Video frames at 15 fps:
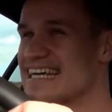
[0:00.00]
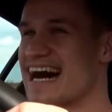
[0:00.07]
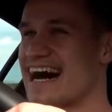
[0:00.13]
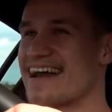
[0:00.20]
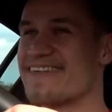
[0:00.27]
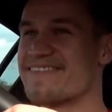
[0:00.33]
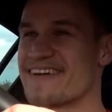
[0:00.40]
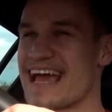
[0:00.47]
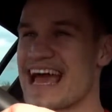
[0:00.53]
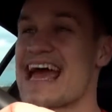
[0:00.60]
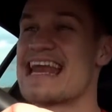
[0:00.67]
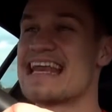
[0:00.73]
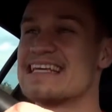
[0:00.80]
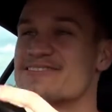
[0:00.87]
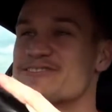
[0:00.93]
I don't think
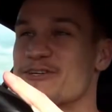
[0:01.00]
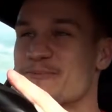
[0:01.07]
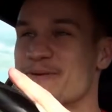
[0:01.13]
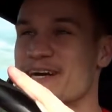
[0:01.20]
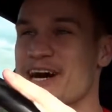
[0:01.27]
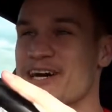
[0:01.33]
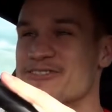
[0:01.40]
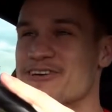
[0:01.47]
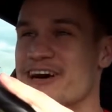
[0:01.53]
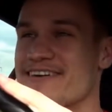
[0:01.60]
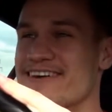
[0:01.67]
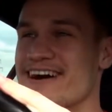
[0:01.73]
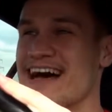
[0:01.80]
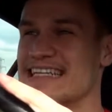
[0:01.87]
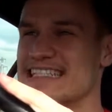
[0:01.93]
any supercar
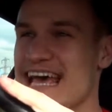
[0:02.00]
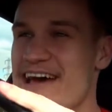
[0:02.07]
driver has